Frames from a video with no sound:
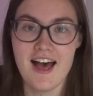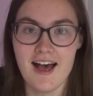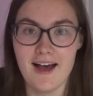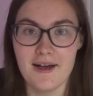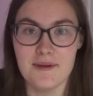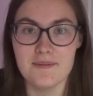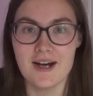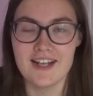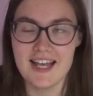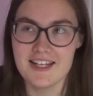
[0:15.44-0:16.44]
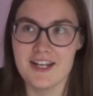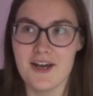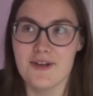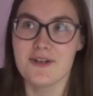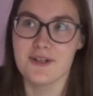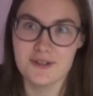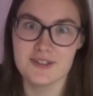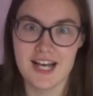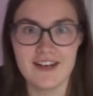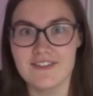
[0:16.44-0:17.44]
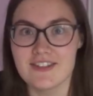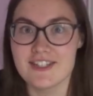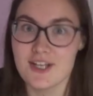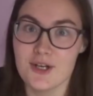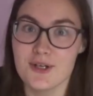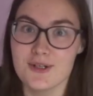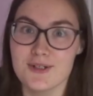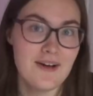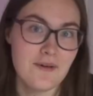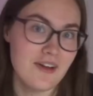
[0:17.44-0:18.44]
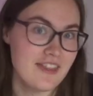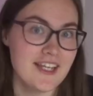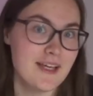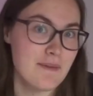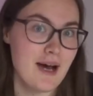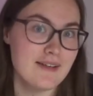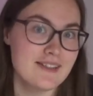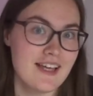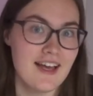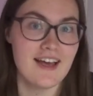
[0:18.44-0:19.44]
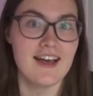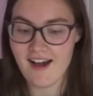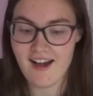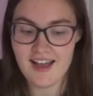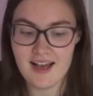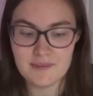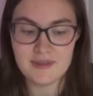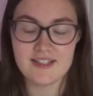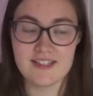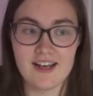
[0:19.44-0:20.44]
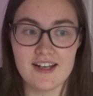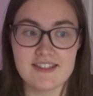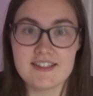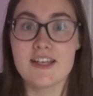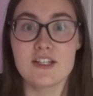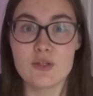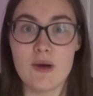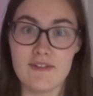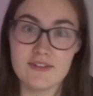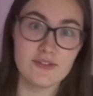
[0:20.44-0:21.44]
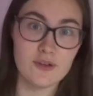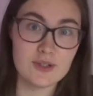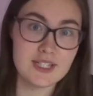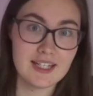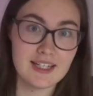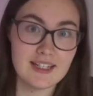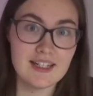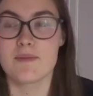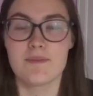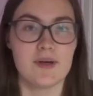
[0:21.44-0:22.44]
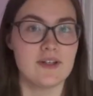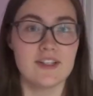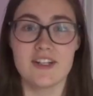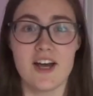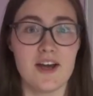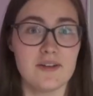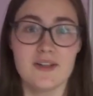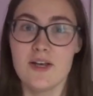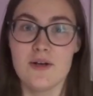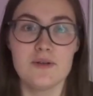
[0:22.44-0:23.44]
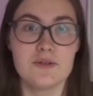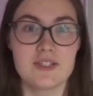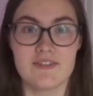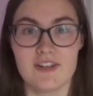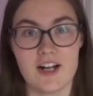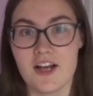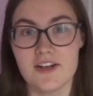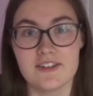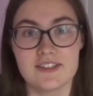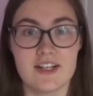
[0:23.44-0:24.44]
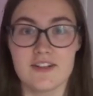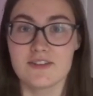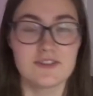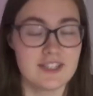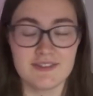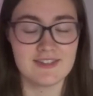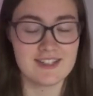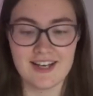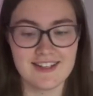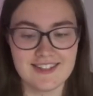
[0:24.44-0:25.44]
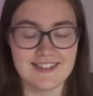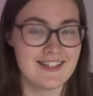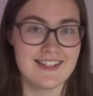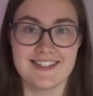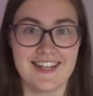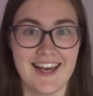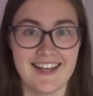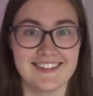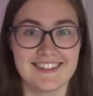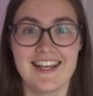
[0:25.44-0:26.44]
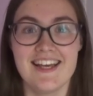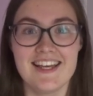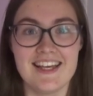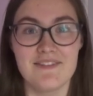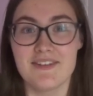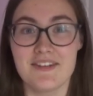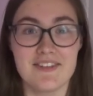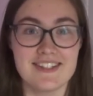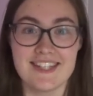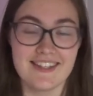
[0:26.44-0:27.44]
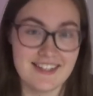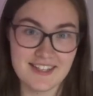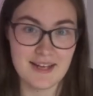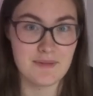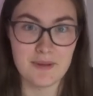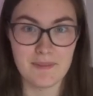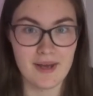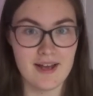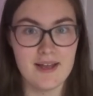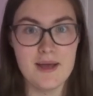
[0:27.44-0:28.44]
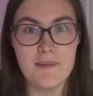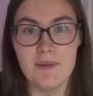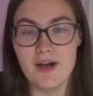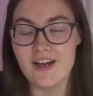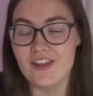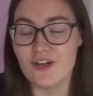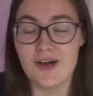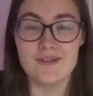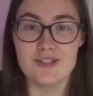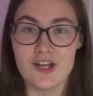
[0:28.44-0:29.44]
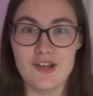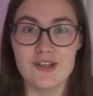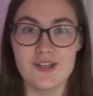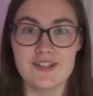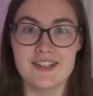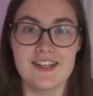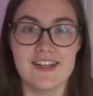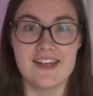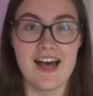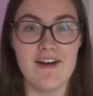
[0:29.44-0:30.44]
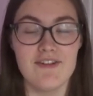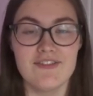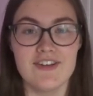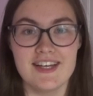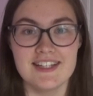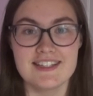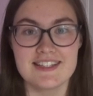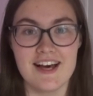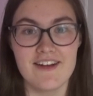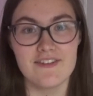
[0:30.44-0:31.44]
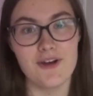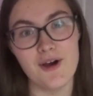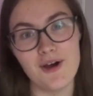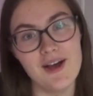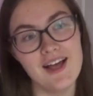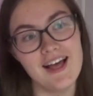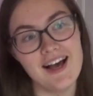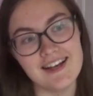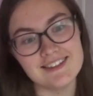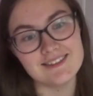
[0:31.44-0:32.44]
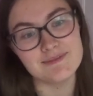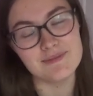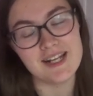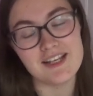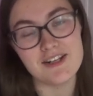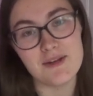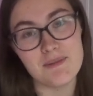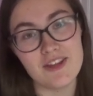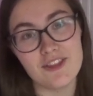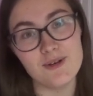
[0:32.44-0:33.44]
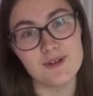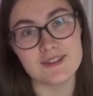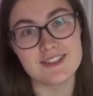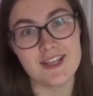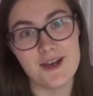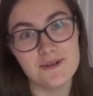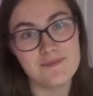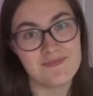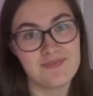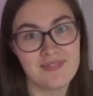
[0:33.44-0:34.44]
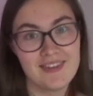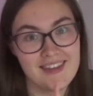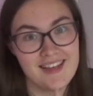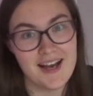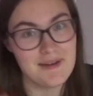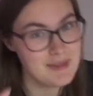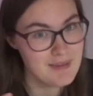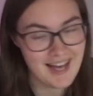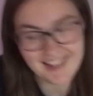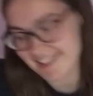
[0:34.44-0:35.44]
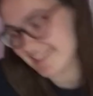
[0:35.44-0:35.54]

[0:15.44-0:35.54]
I'll let you know whose outfits are whose, what I think about it. I am a size 12 to 14, but you know, all different clothes are all different sizes these days, even if they say the same number. But I thought I'd show you the outfits that I've got and let you know my thoughts. So I'll be back.